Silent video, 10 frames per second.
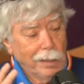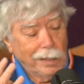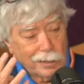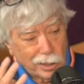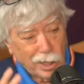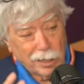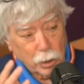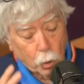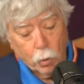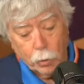And, John, it's
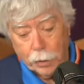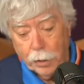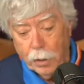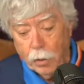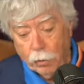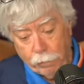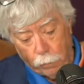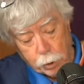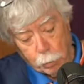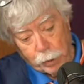only the
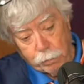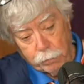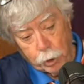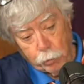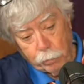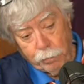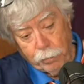first week of June.